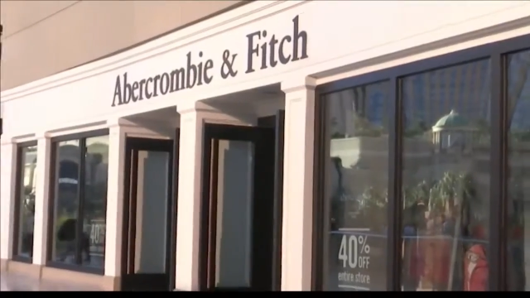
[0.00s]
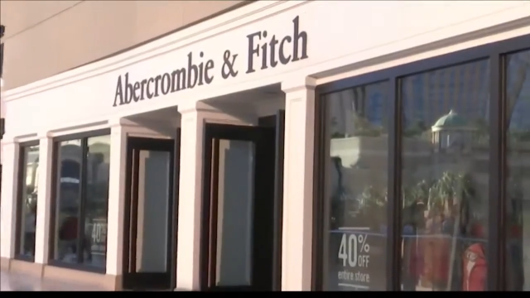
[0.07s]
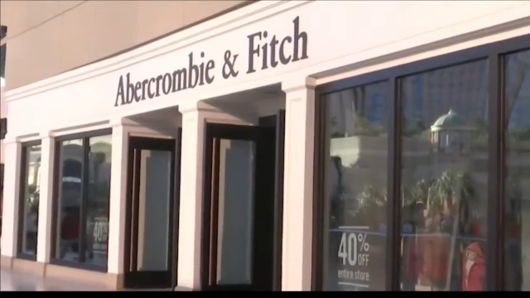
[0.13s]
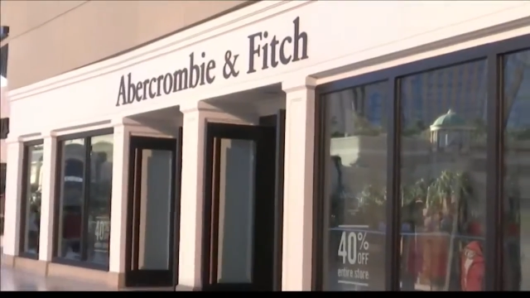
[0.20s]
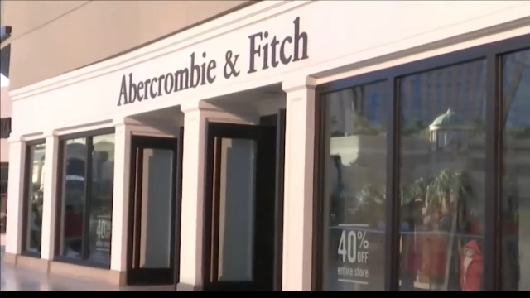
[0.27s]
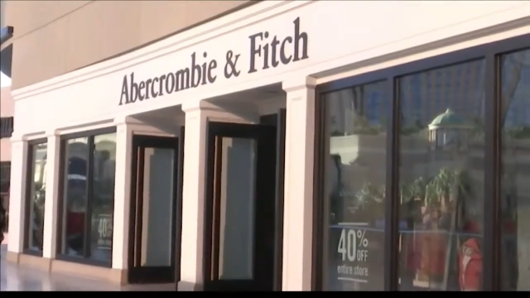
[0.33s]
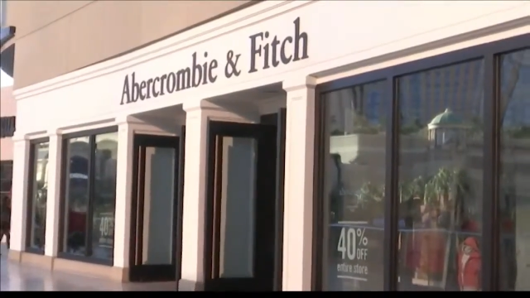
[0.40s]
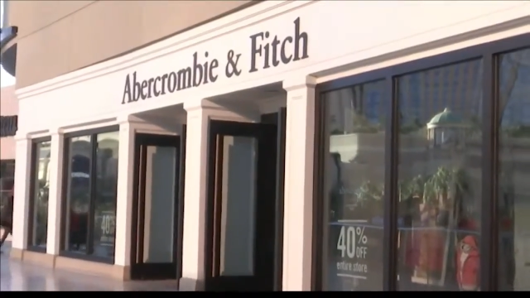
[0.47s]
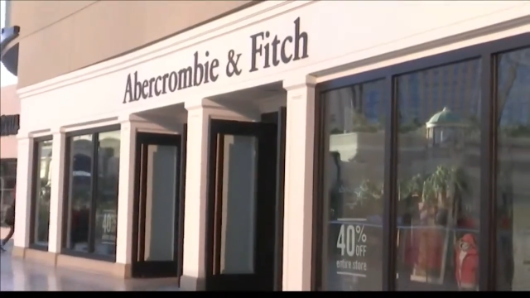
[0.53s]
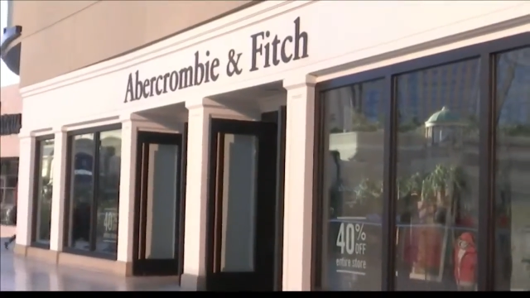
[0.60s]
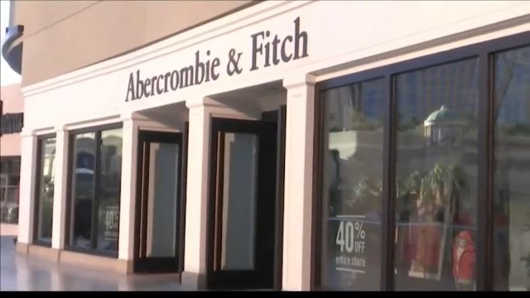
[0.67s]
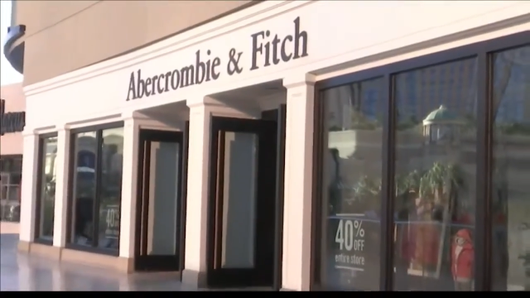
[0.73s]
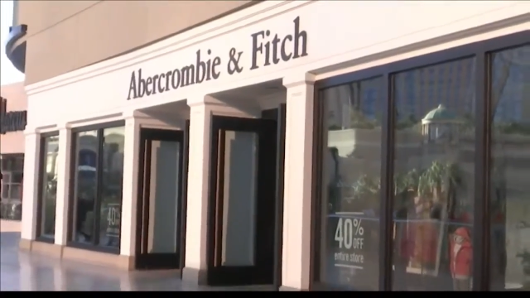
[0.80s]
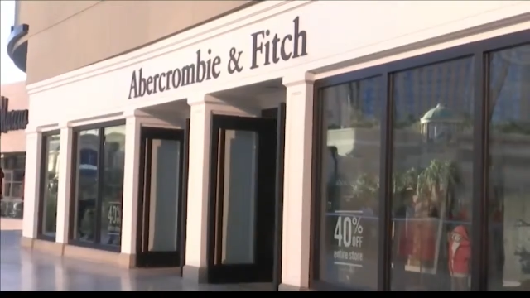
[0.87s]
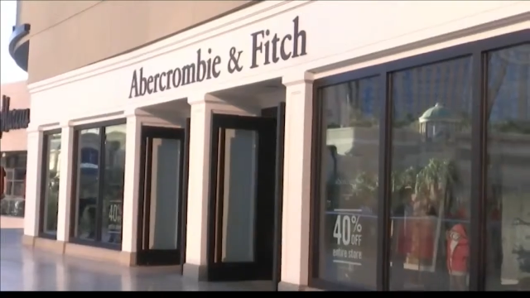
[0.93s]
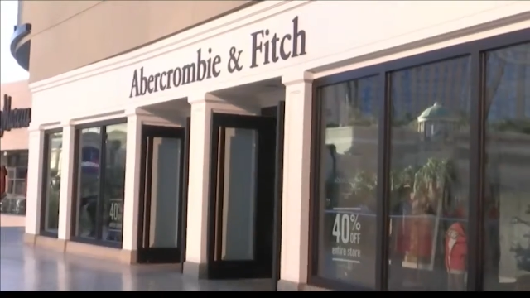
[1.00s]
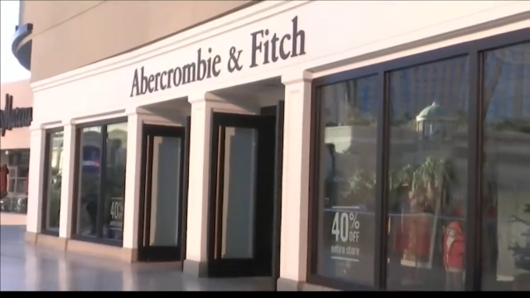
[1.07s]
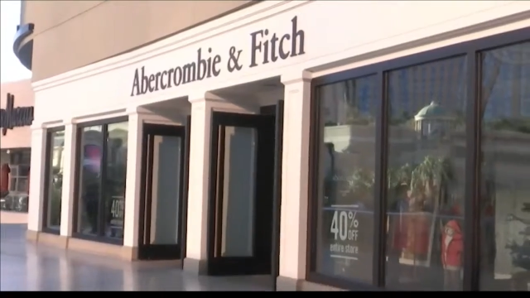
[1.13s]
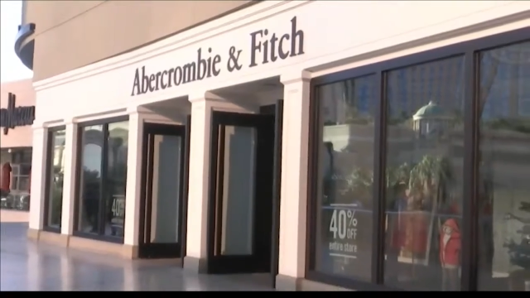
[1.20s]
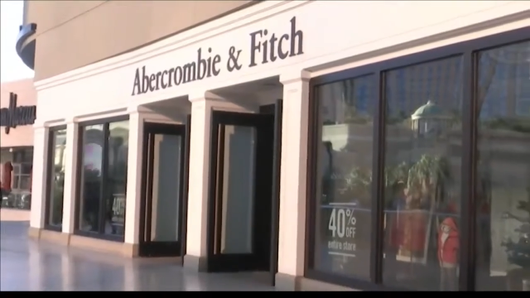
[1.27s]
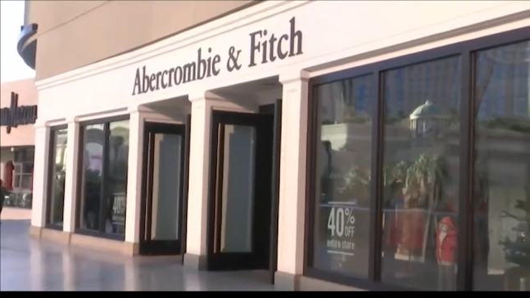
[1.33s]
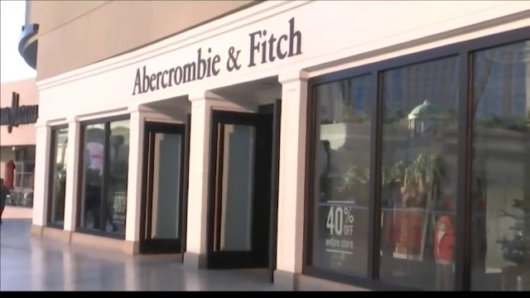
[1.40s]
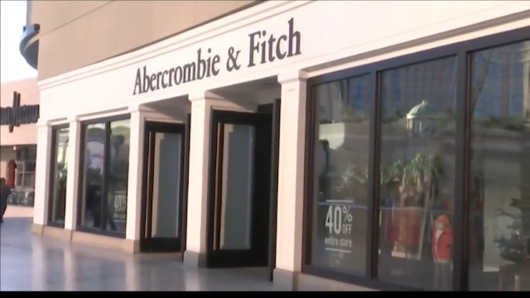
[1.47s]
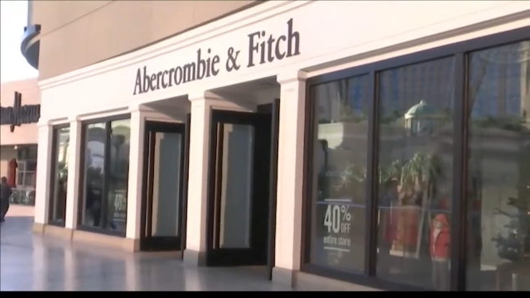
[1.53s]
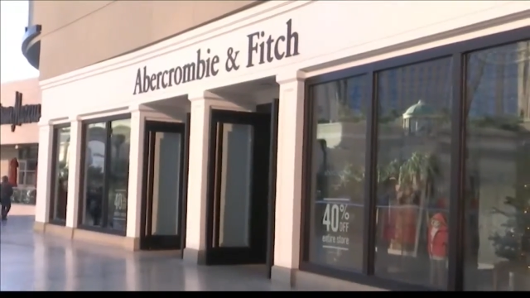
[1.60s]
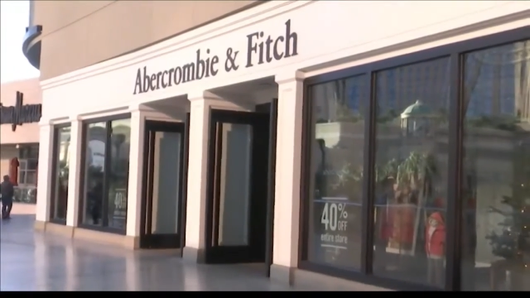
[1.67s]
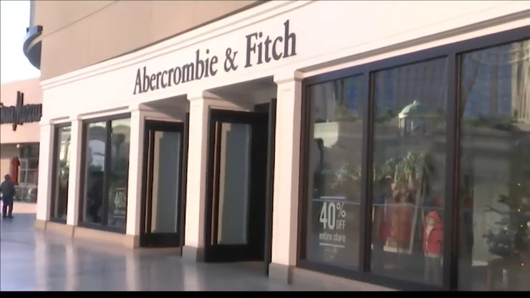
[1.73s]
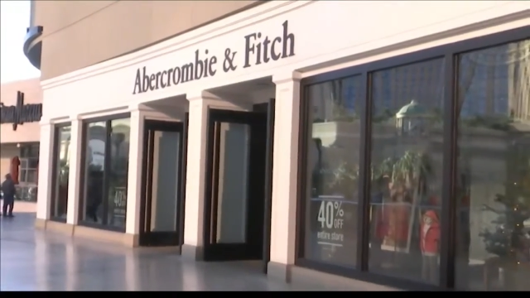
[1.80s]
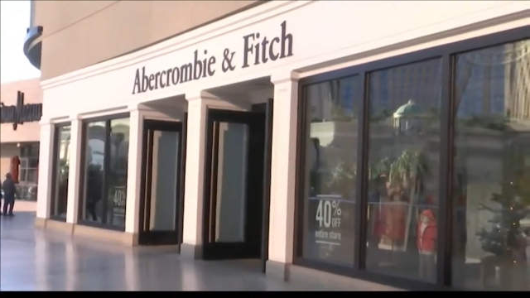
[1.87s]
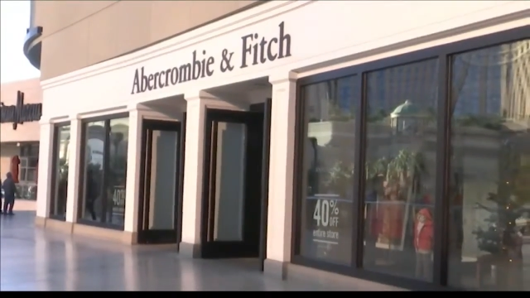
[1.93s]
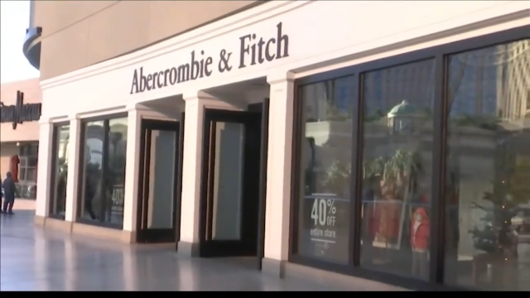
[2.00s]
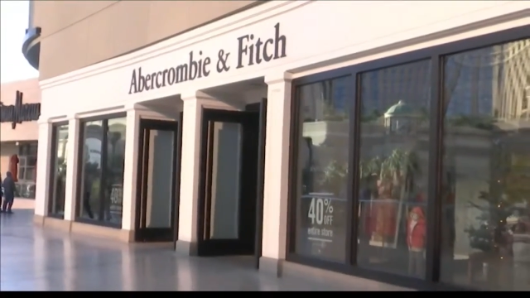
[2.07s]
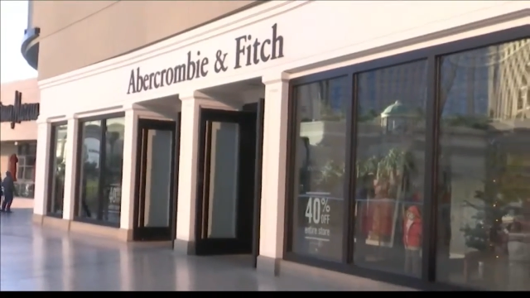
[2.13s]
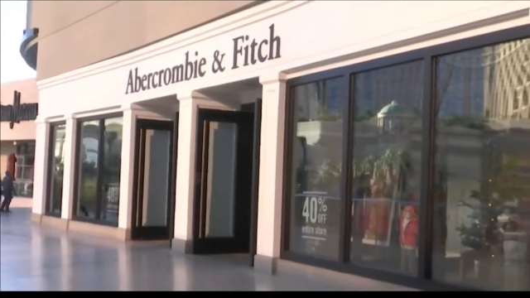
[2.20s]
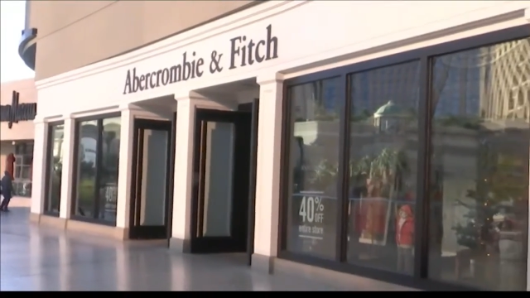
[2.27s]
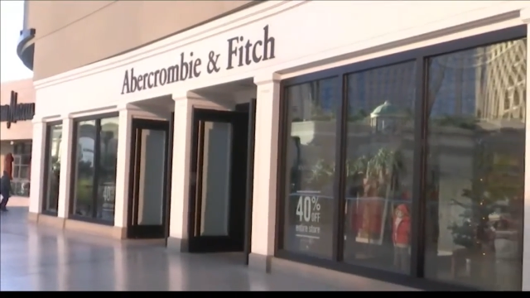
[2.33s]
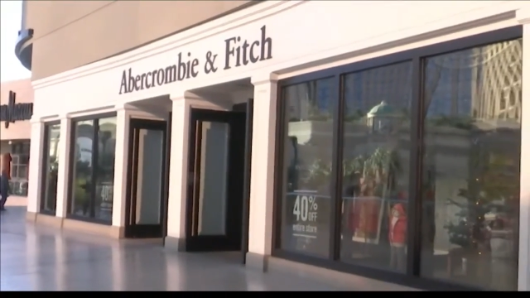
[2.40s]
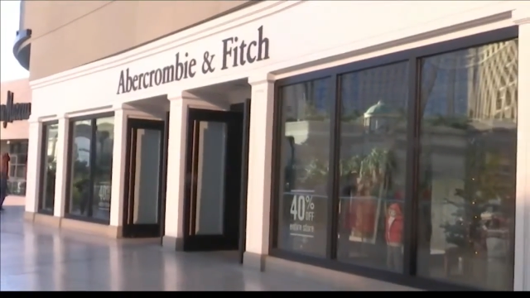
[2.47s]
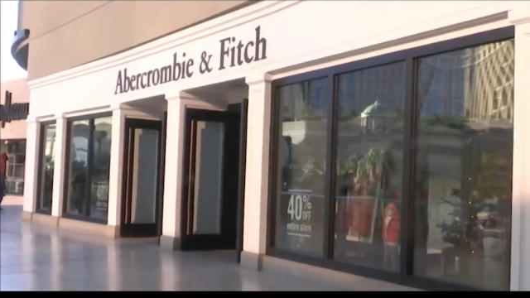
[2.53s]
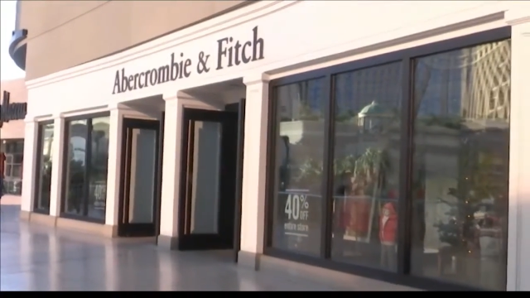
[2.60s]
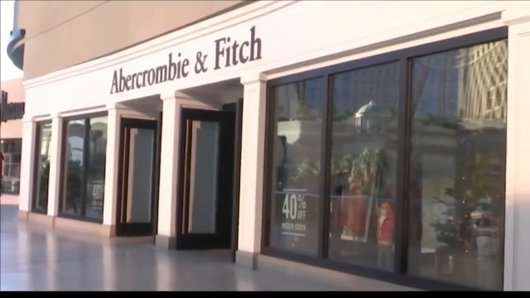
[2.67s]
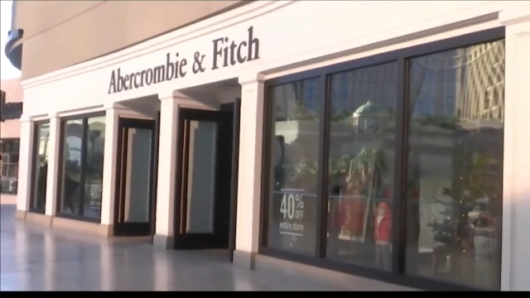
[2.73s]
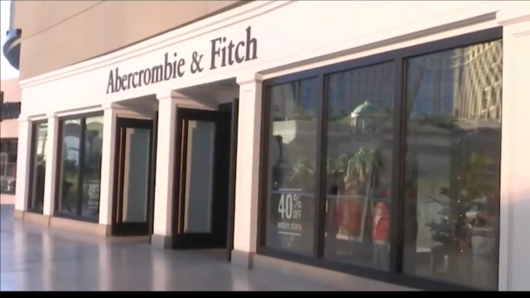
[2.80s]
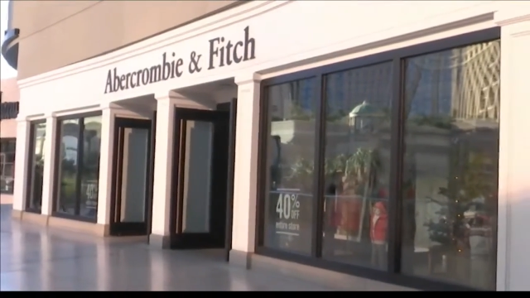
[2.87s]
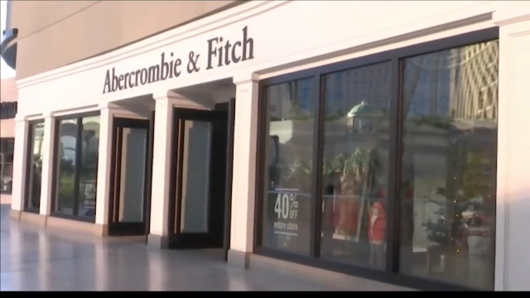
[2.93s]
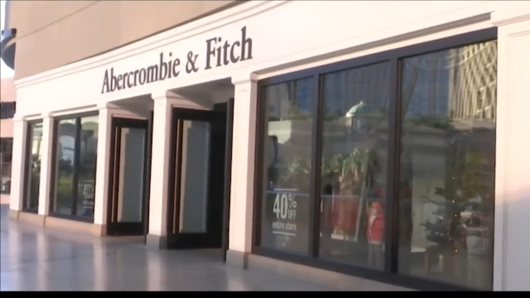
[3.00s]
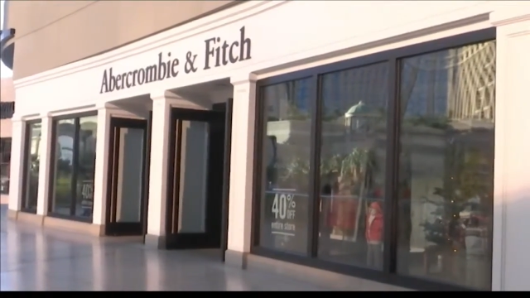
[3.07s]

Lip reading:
(no speaker visible)